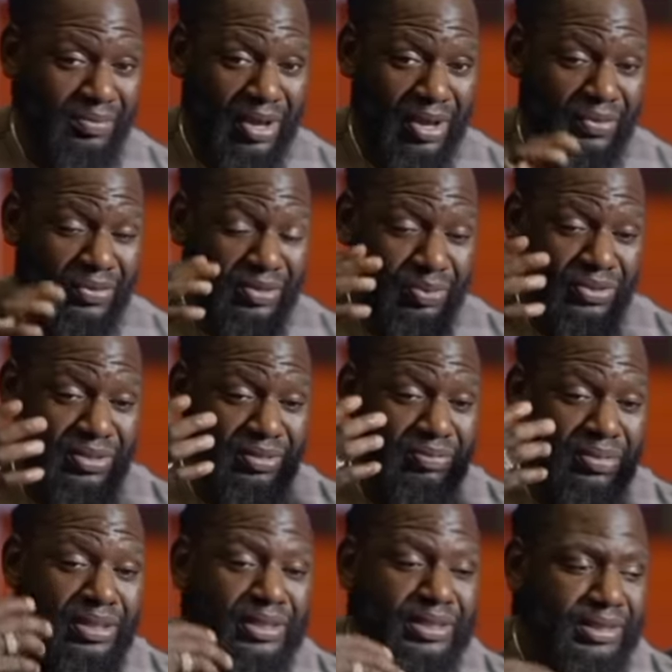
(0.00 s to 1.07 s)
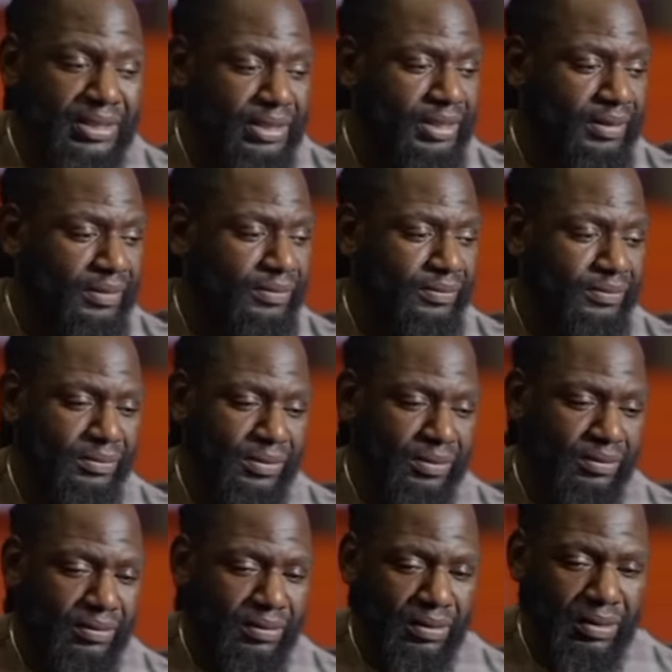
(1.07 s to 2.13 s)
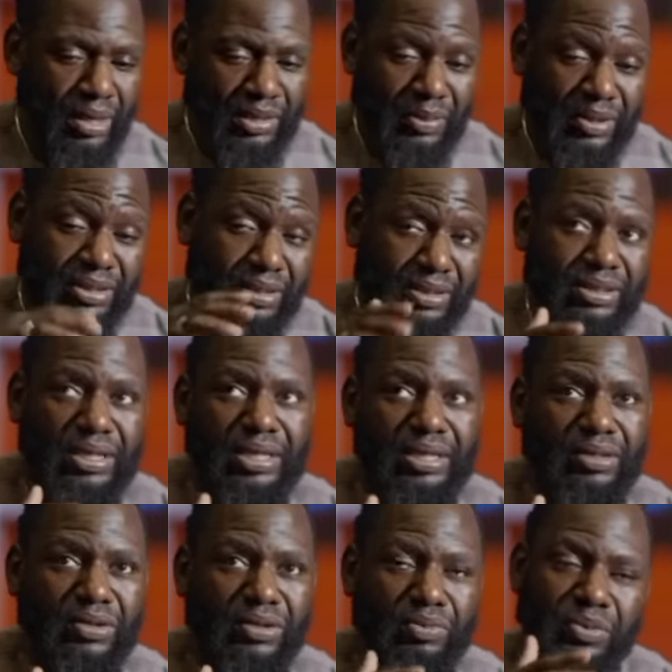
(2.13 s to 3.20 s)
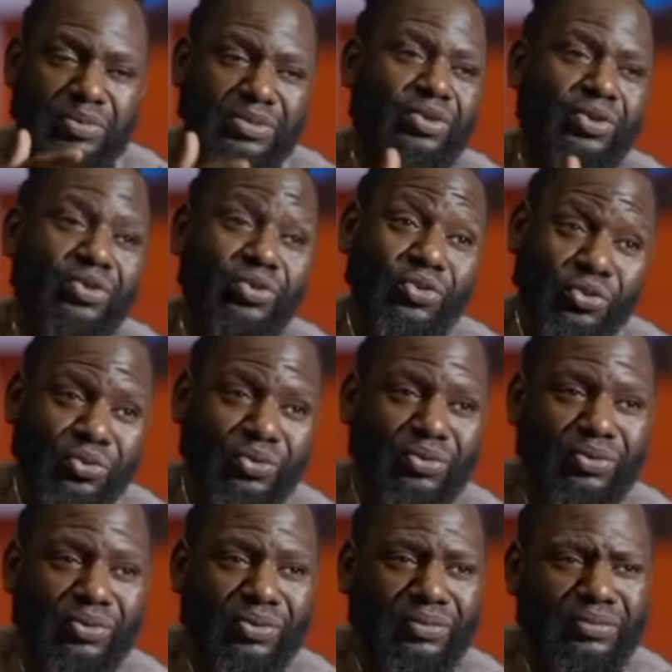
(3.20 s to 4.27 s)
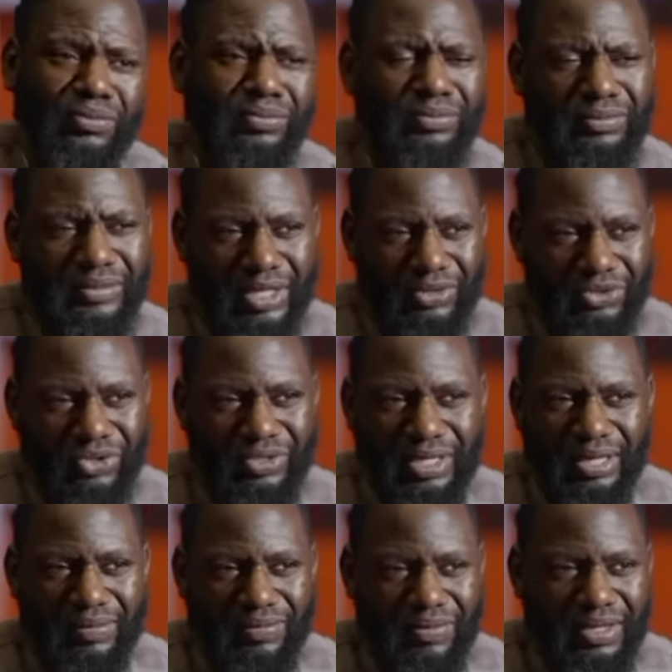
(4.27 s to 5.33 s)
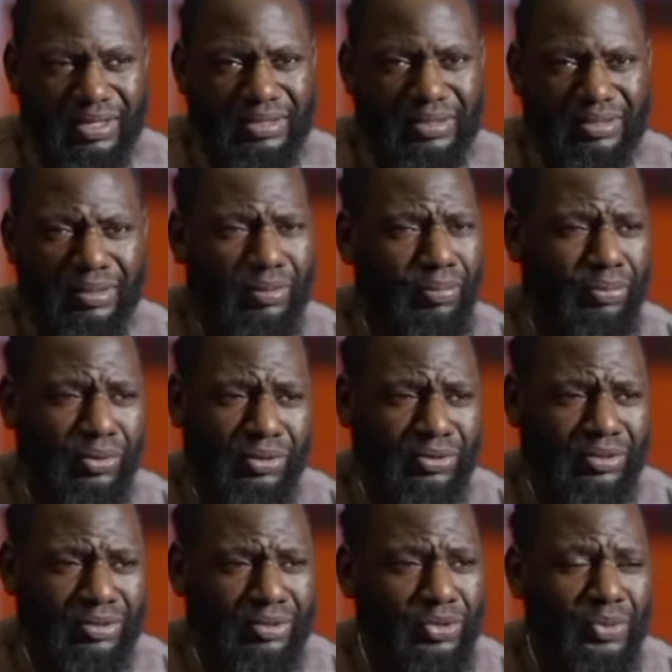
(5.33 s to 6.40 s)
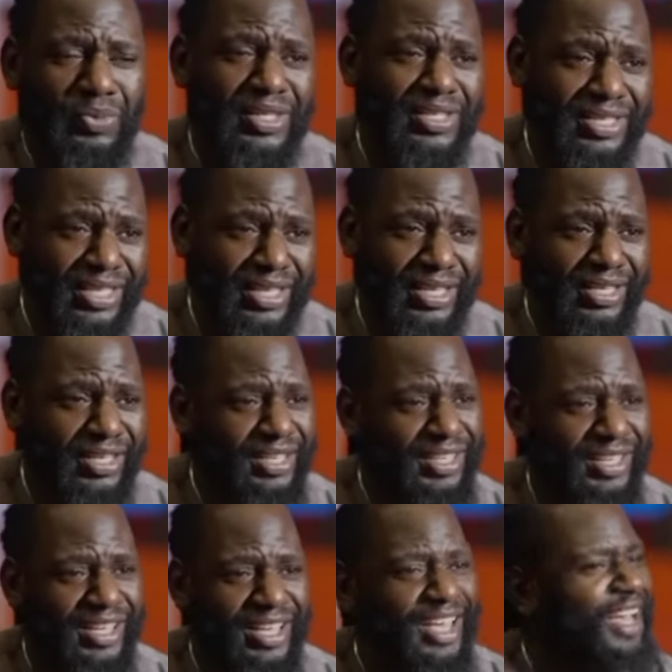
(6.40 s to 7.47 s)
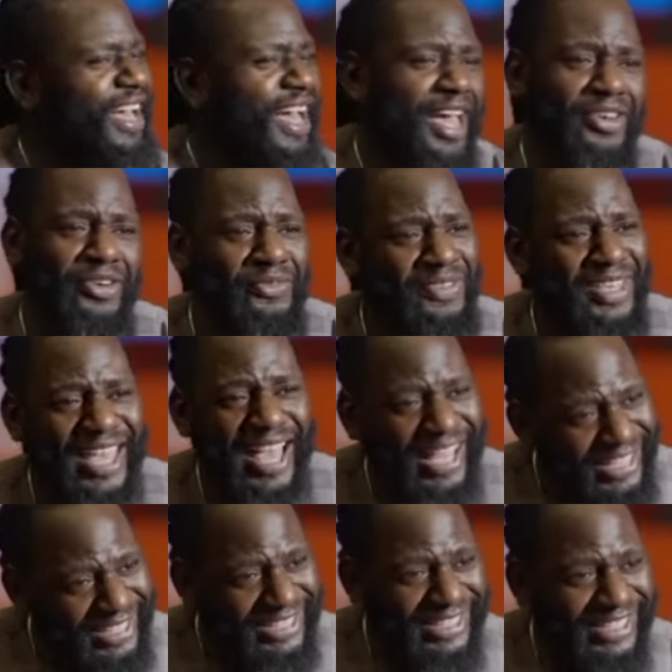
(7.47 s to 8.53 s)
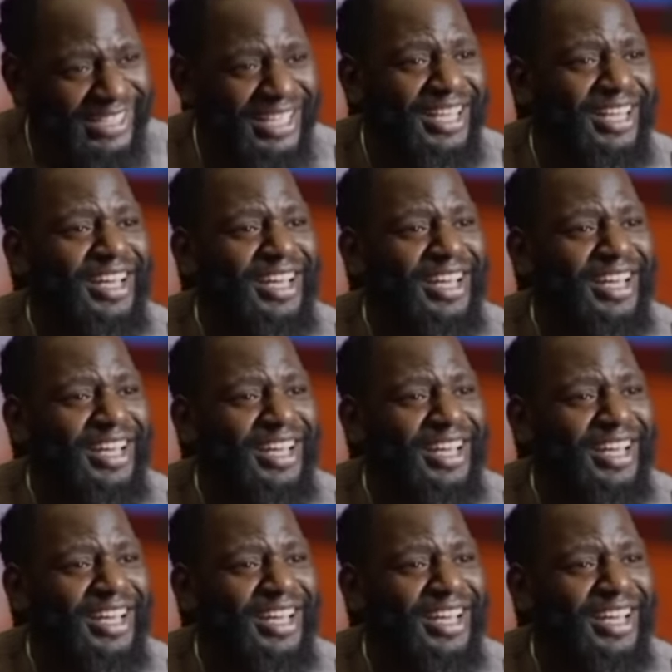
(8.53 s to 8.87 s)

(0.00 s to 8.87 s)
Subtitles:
my responsibility, especially say, because Popsy don't go, my church had a face. But let me say, I don't know if he acts.